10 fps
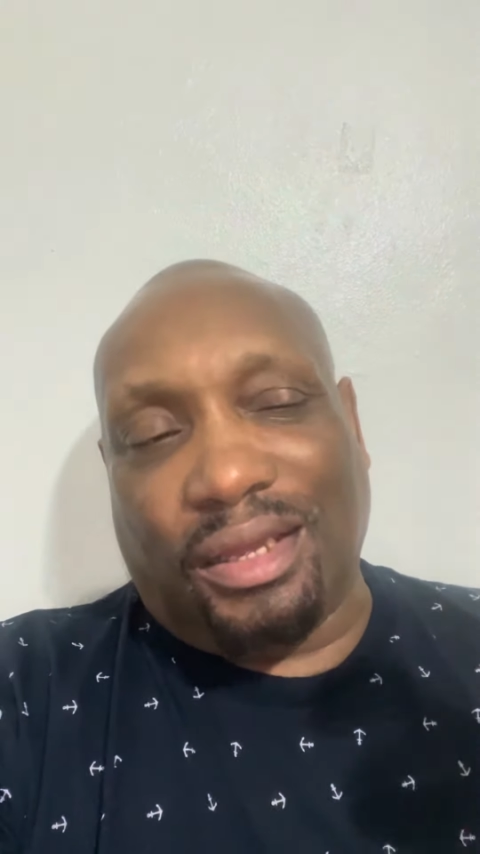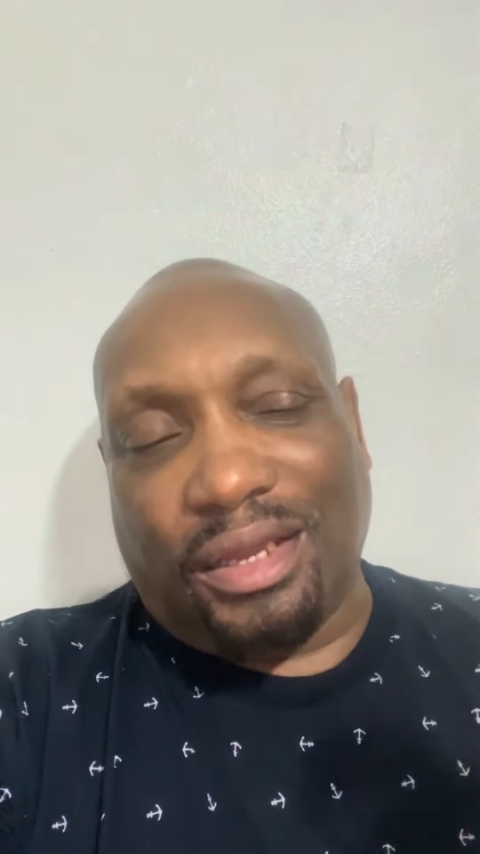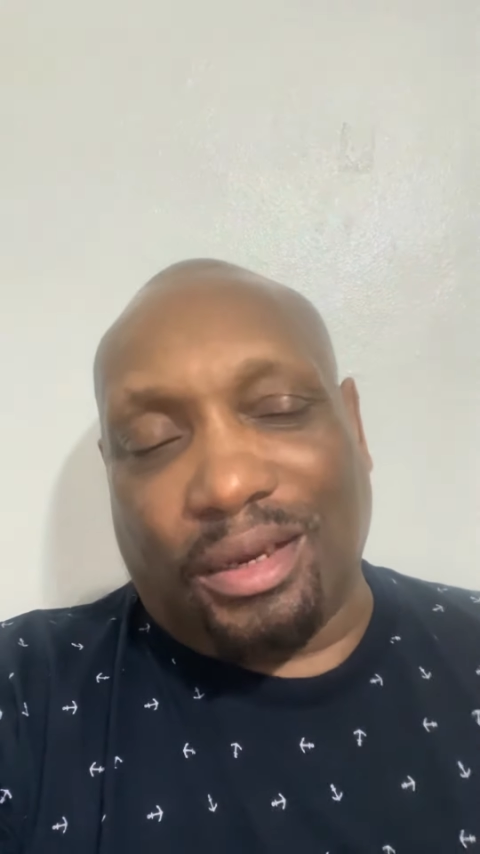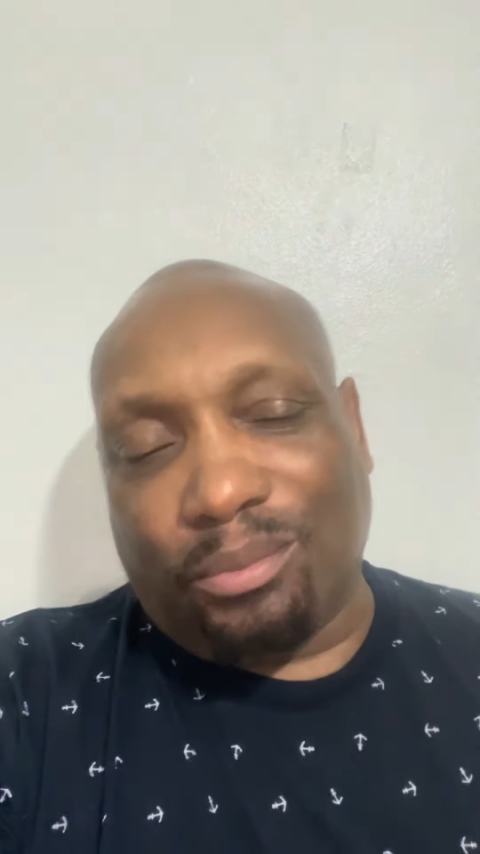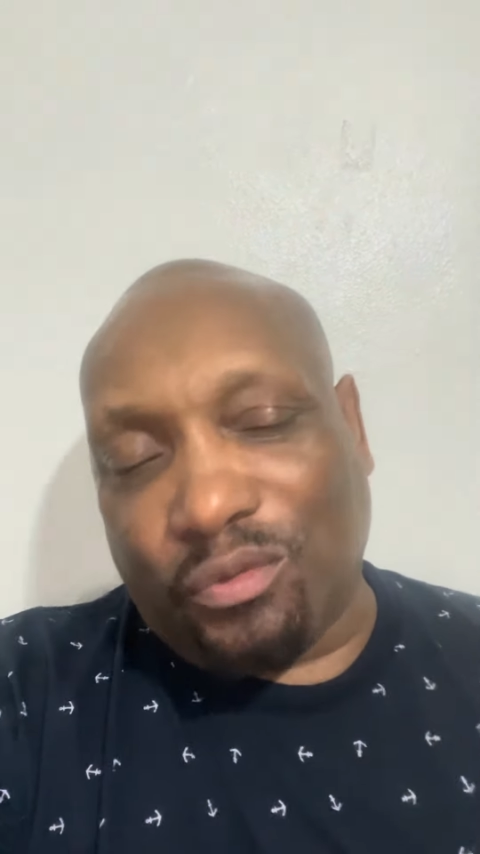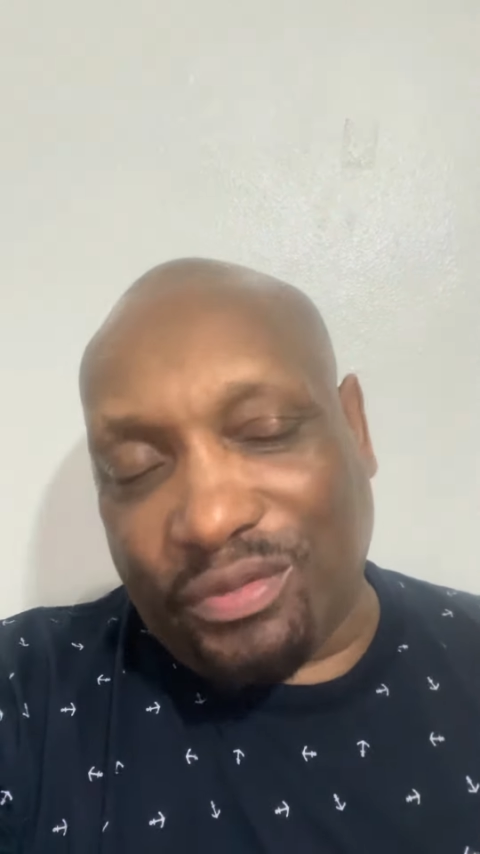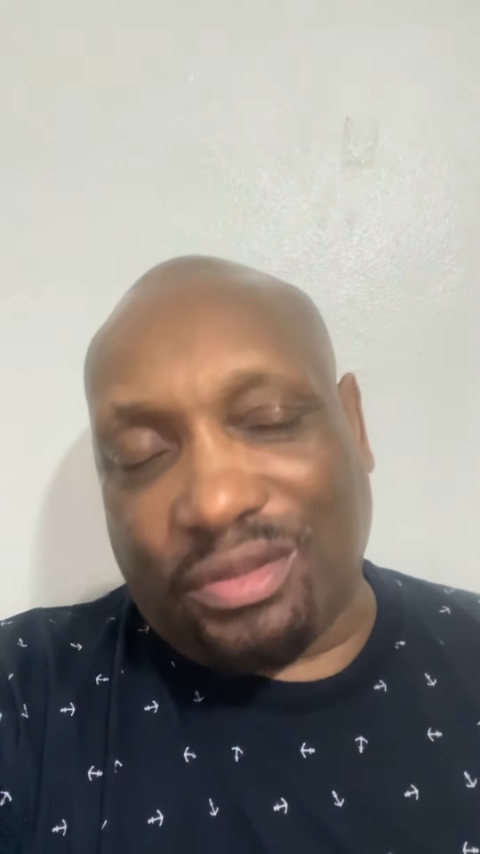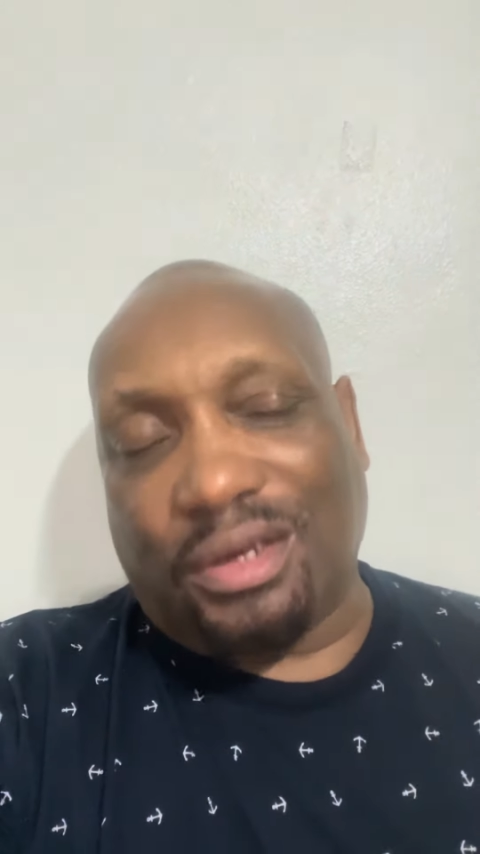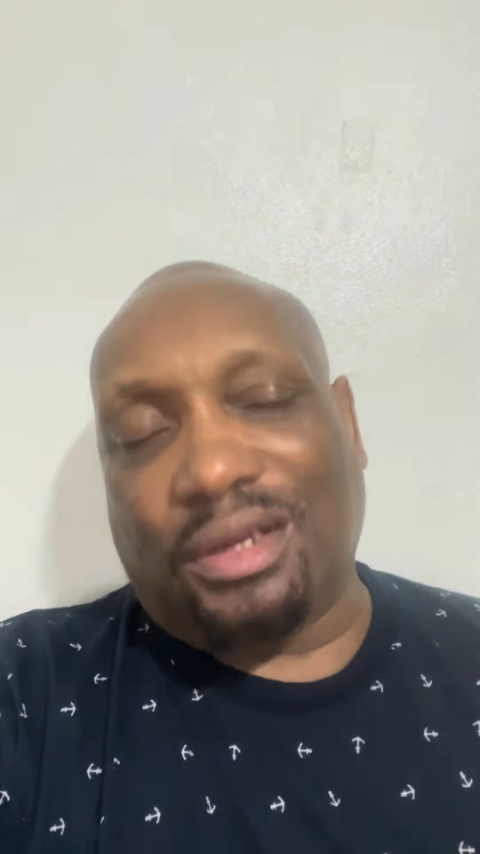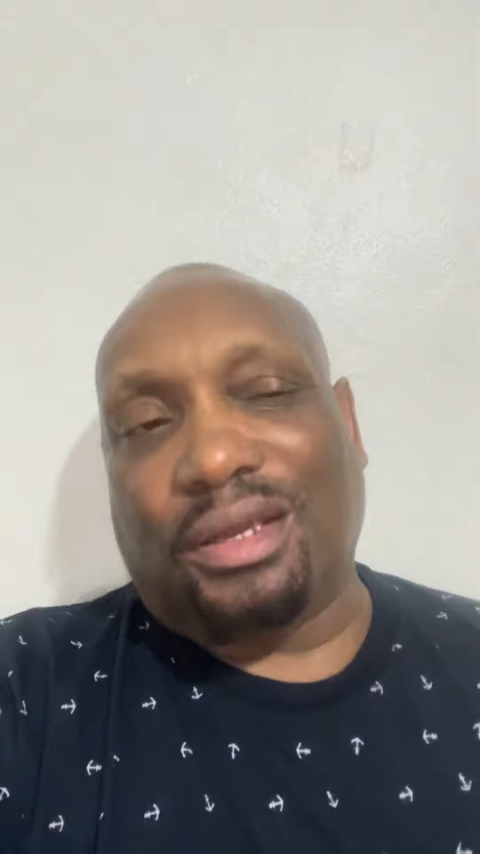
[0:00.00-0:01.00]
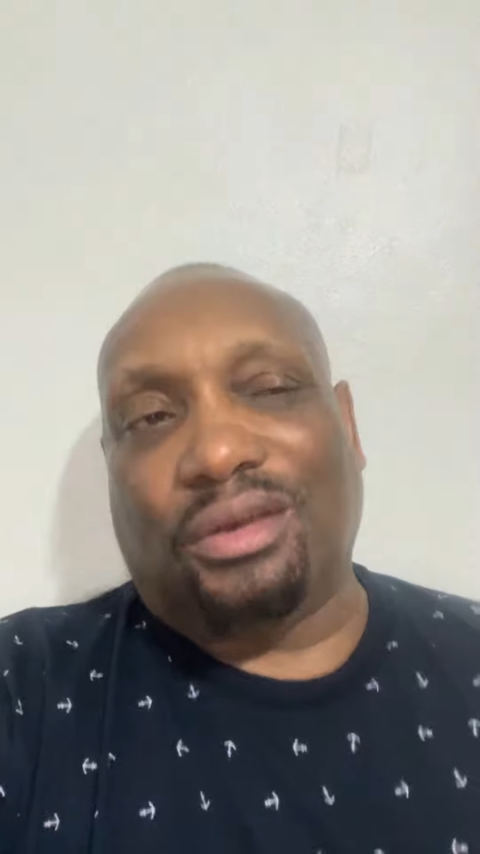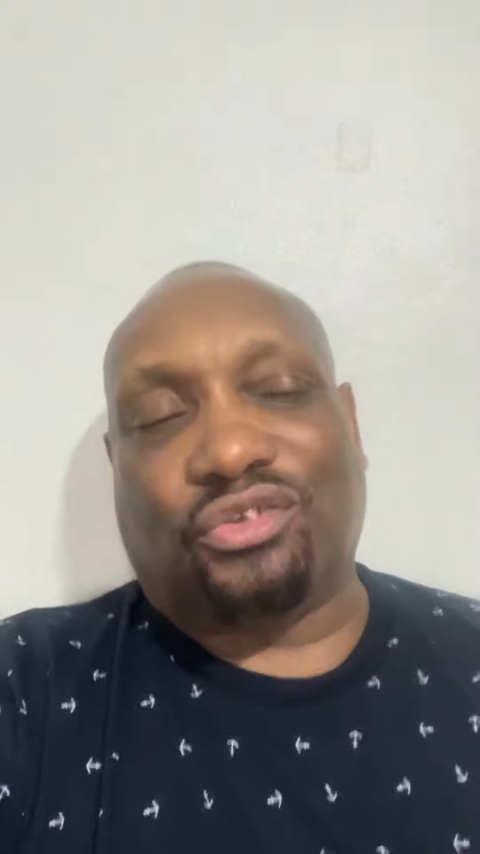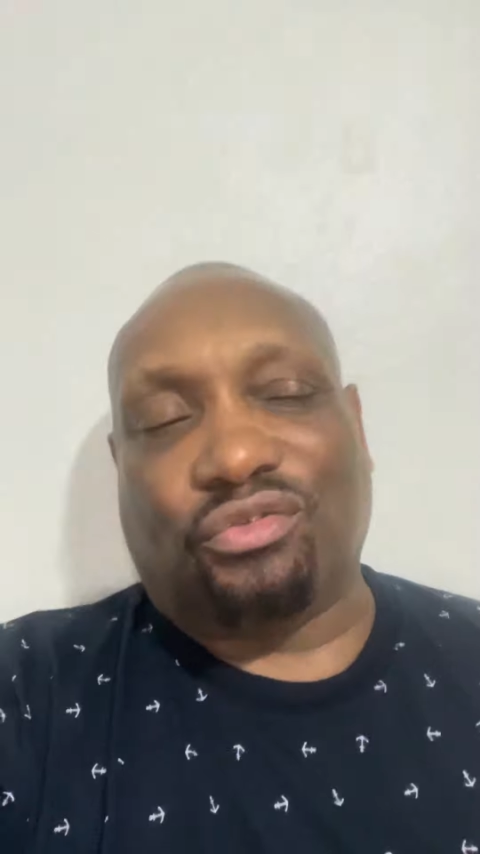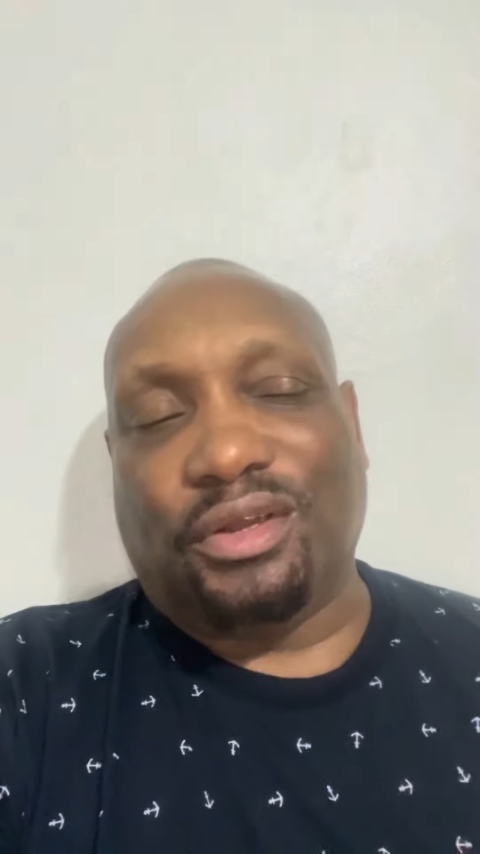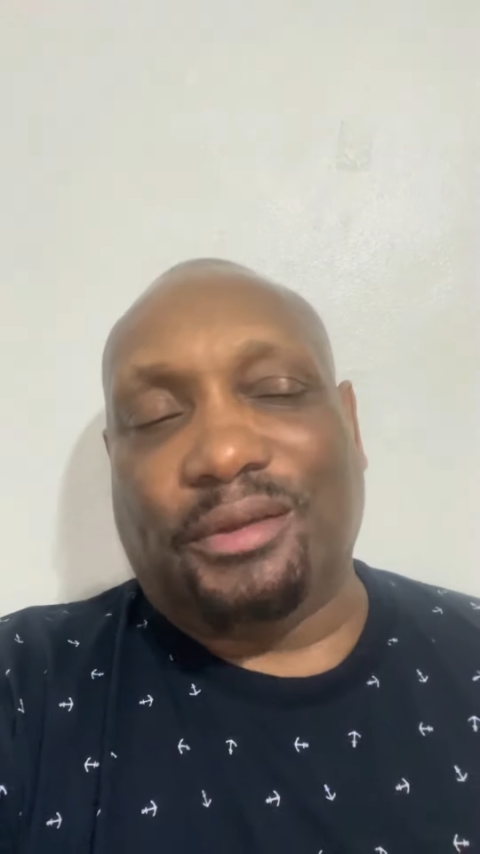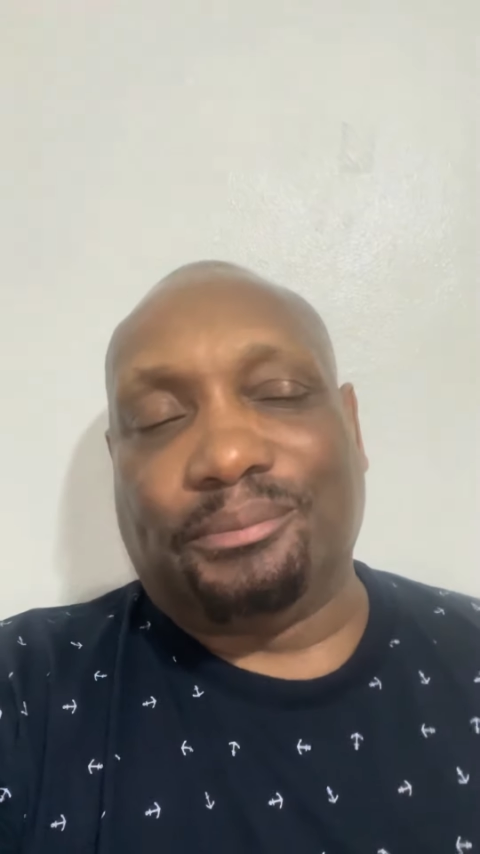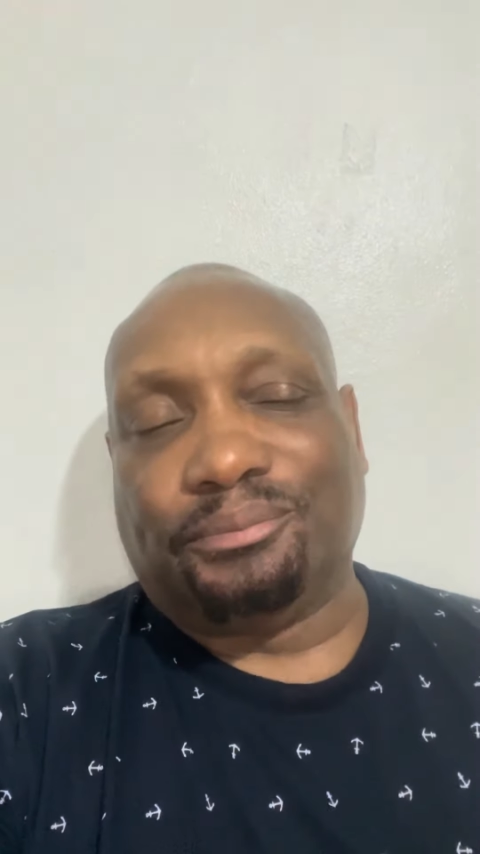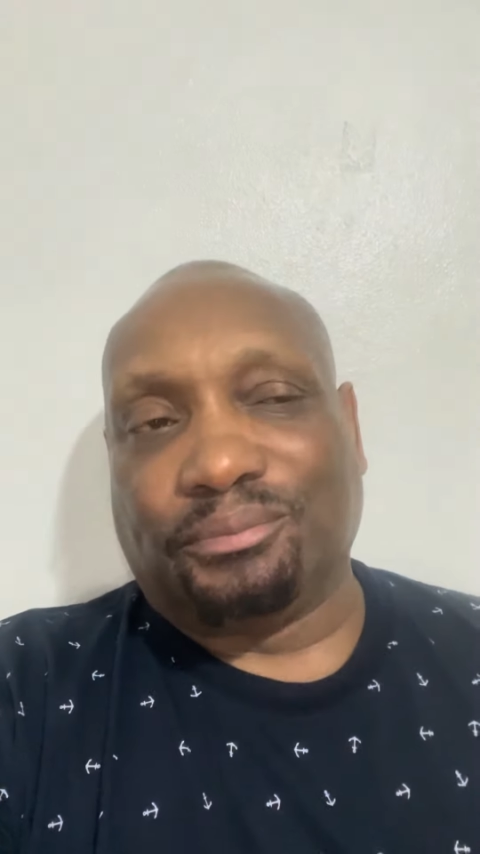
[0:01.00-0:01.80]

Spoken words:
in the movie theater industry.